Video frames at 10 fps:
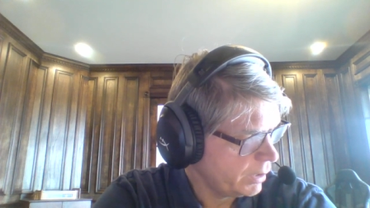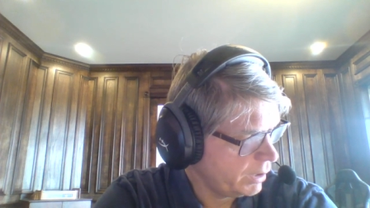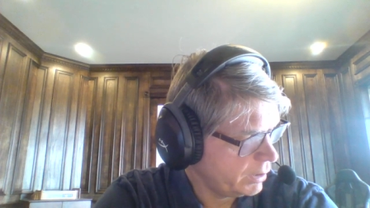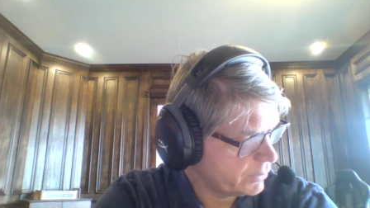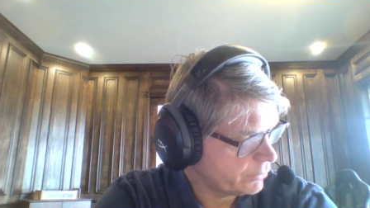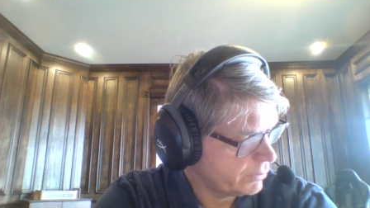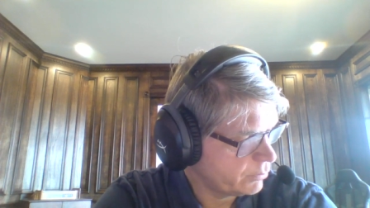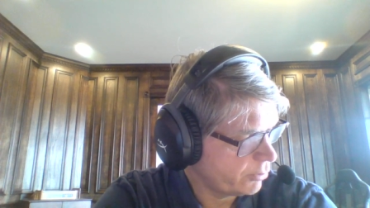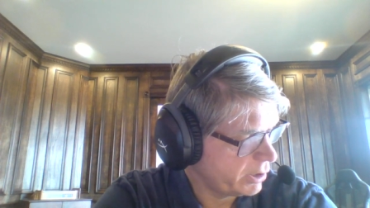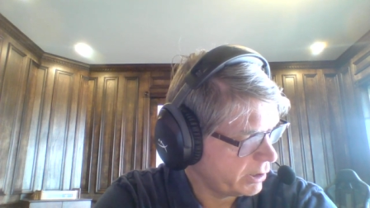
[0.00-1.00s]
Answer is
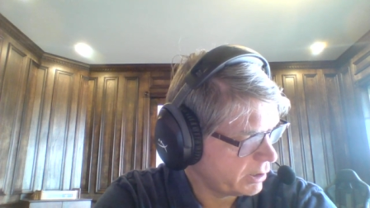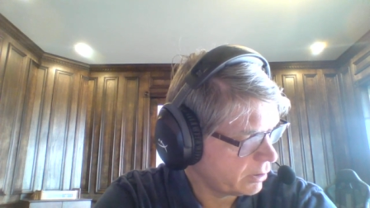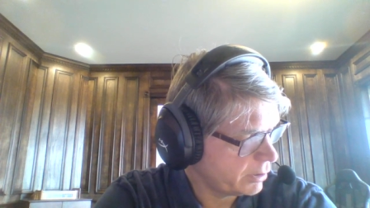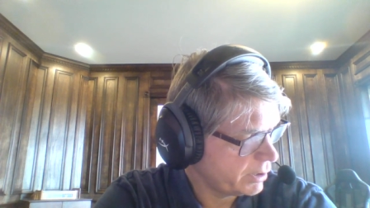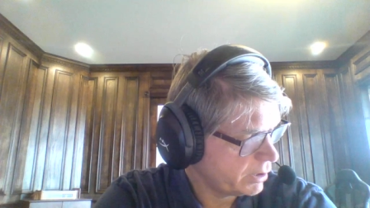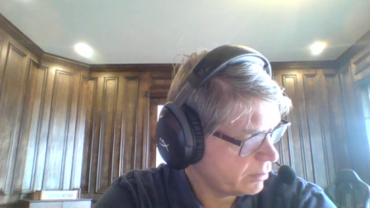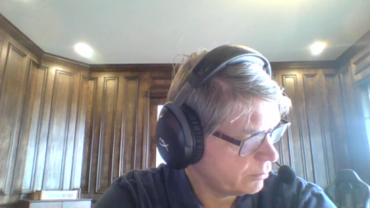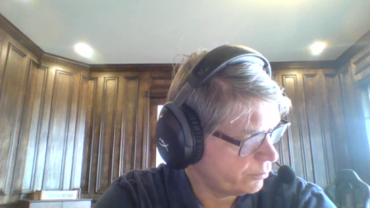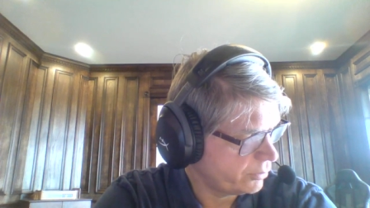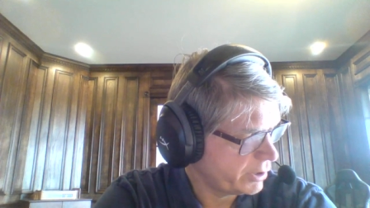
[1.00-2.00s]
bradycardia.
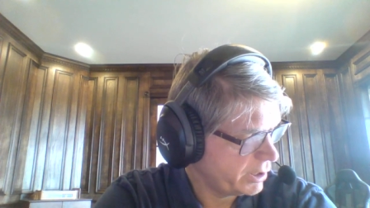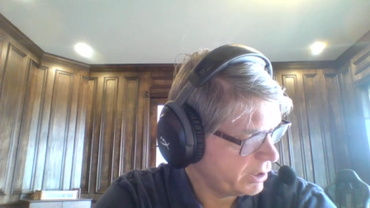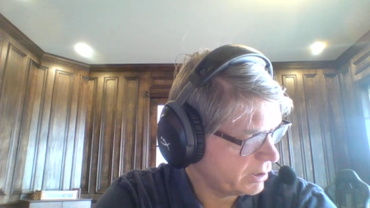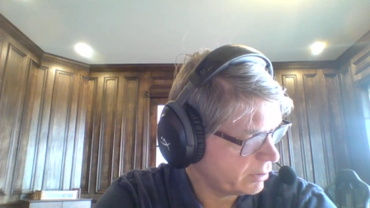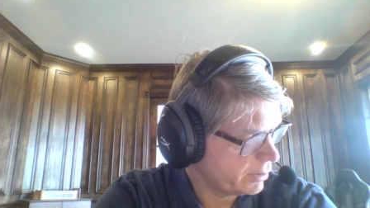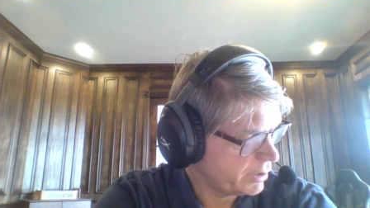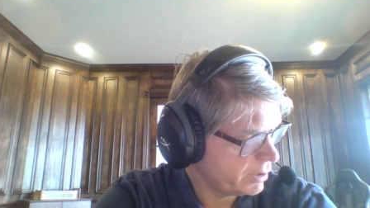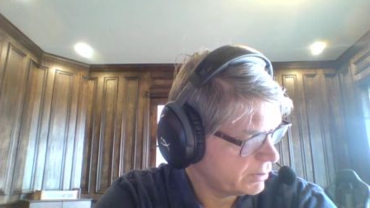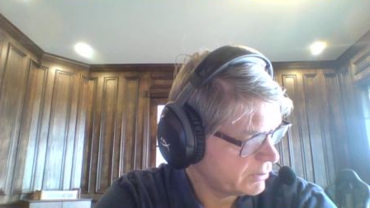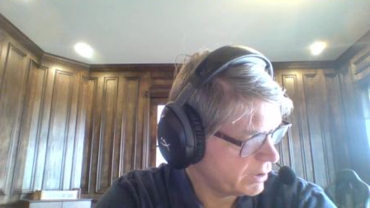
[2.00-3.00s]

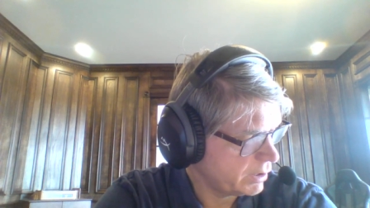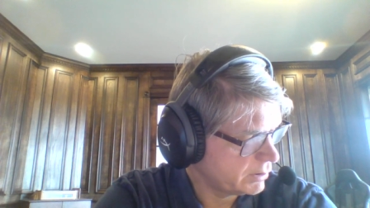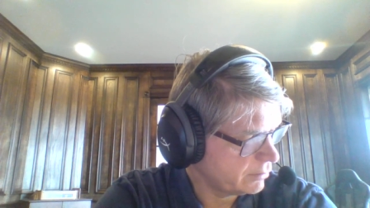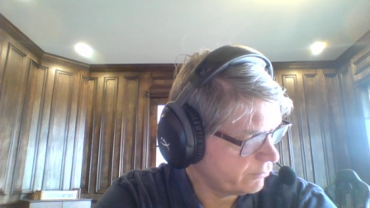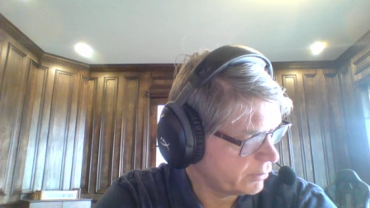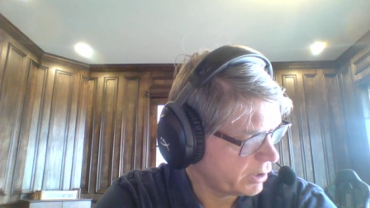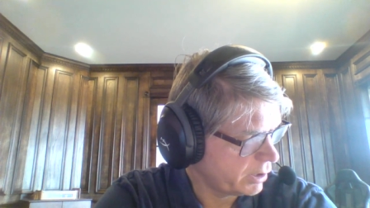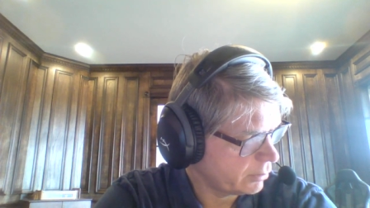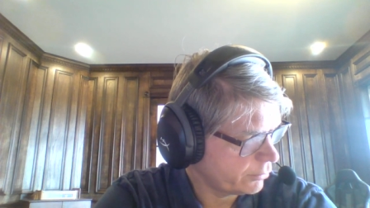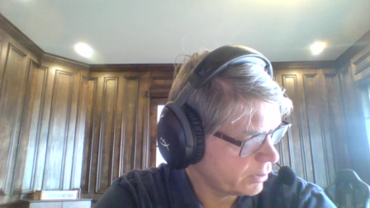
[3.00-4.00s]
Bradycardia is the answer for
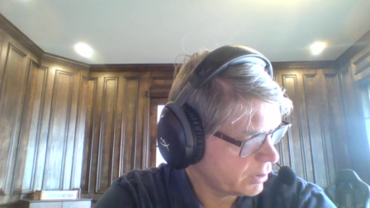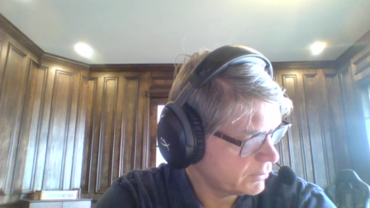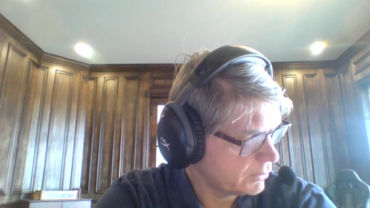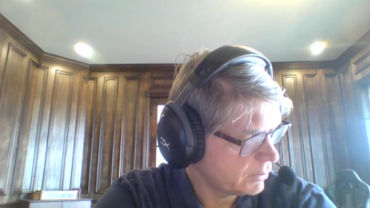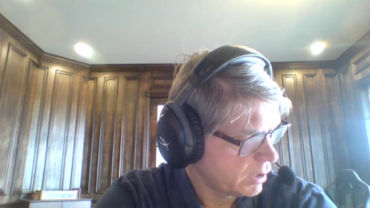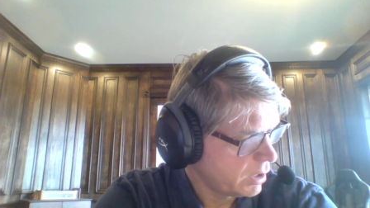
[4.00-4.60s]
9 across.